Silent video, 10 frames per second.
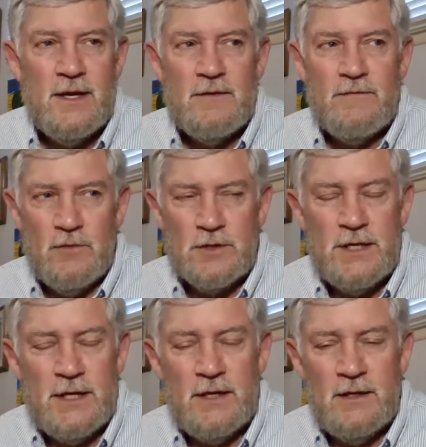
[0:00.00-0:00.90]
for
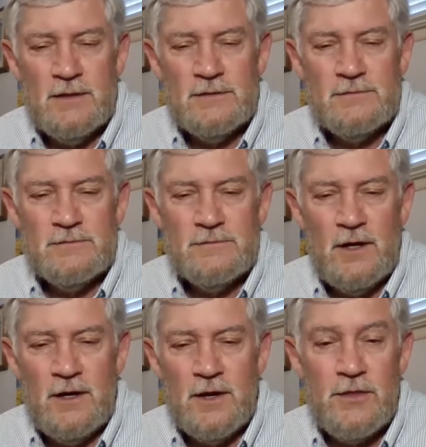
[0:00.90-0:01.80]
sale
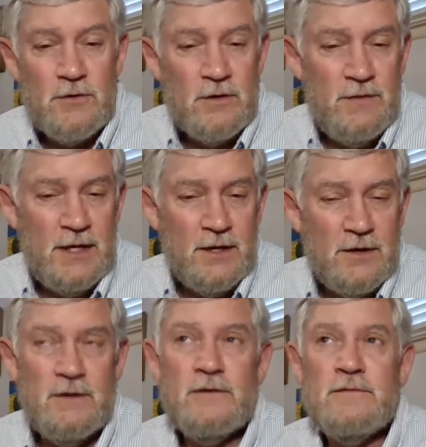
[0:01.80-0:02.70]
on a third of an
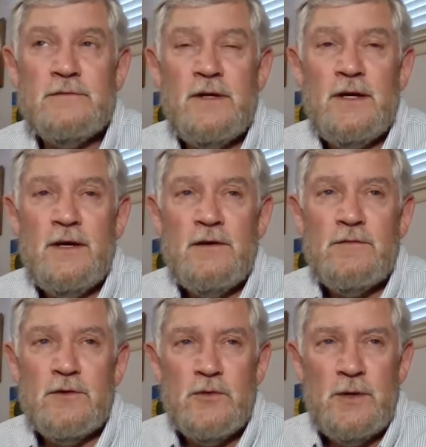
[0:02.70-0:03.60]
acre
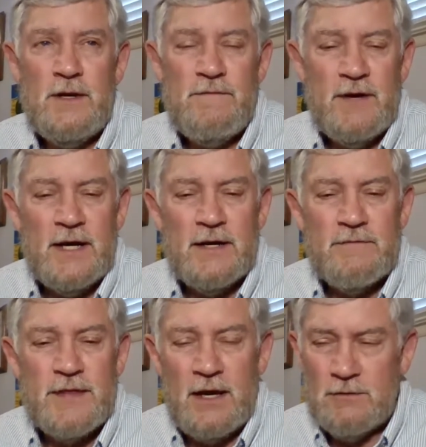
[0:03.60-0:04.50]
for
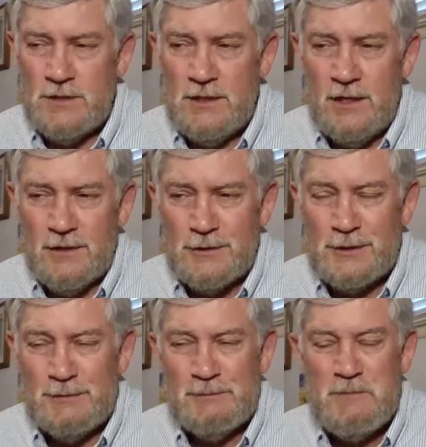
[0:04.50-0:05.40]

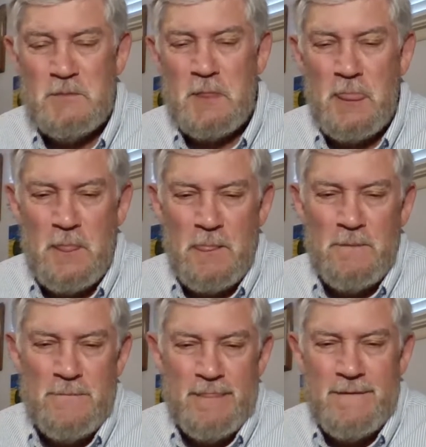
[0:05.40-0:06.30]

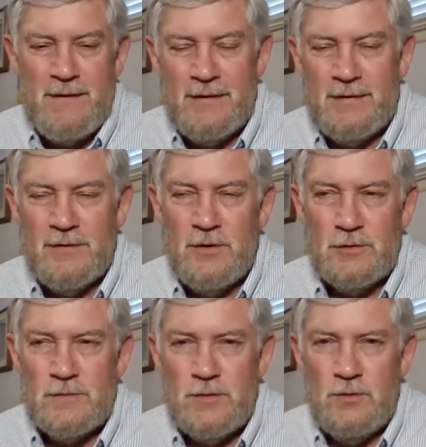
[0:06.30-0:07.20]
$25,000.
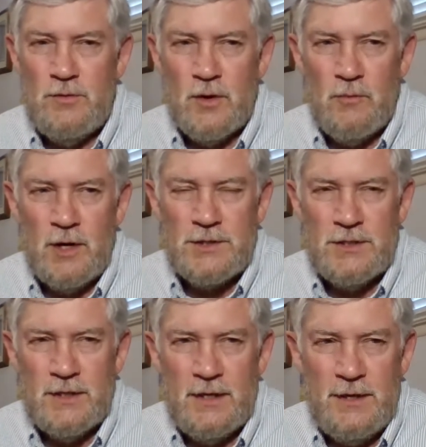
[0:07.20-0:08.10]
Those of you who are
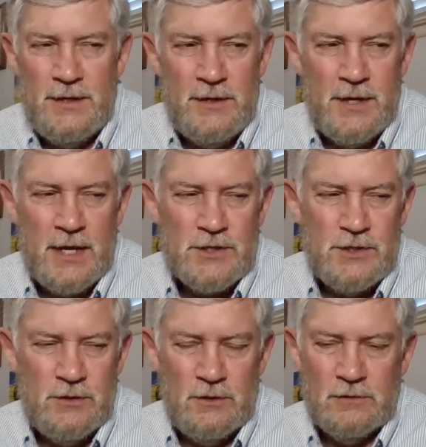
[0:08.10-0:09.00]
watching in an
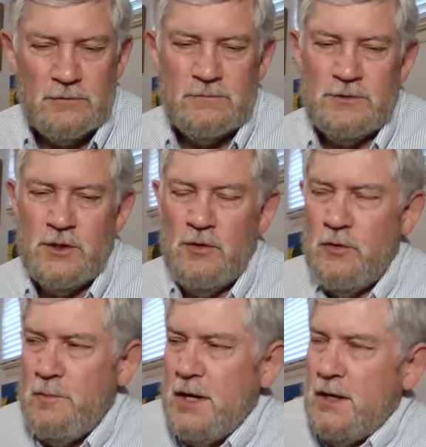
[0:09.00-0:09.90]
international
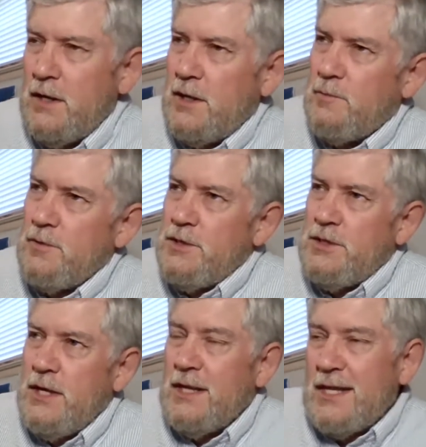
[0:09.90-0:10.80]
zone might not
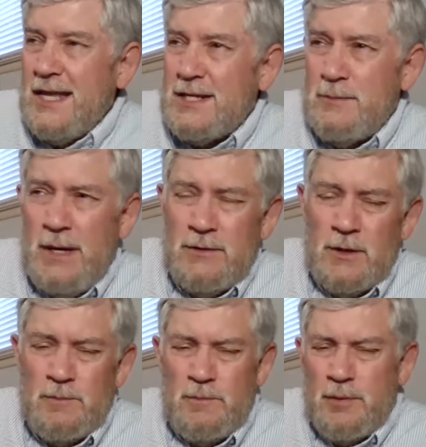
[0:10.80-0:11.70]
appreciate that that's about
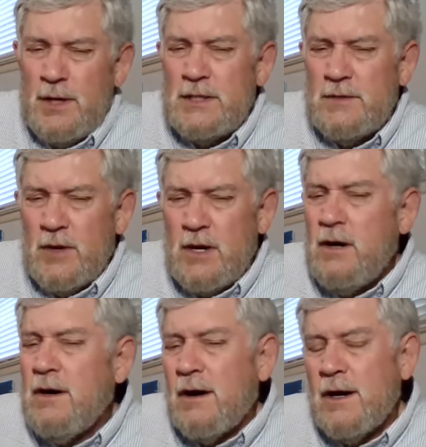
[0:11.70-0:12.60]
the price of a
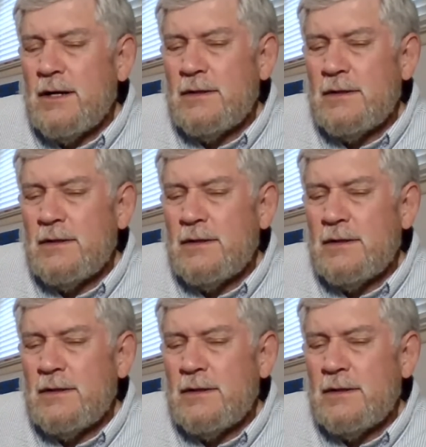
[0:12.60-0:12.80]
car,